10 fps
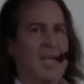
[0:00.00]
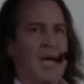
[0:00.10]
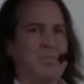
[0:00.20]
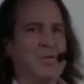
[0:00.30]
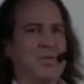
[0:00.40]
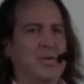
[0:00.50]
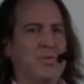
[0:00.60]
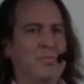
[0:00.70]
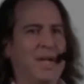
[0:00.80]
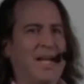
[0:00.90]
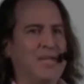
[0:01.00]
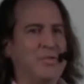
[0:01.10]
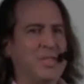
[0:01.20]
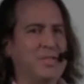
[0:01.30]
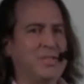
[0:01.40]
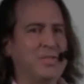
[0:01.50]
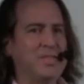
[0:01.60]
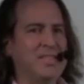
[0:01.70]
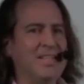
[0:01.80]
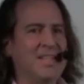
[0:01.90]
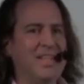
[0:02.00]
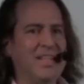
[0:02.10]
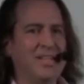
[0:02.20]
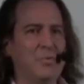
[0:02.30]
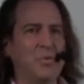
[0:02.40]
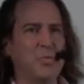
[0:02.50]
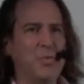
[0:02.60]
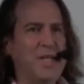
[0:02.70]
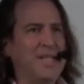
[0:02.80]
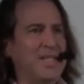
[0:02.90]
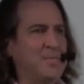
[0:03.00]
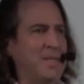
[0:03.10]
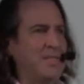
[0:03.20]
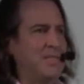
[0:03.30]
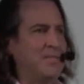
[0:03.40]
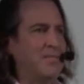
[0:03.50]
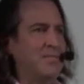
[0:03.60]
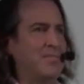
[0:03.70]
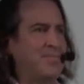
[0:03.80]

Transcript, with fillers: cap toe black dress shoes. They were really expensive.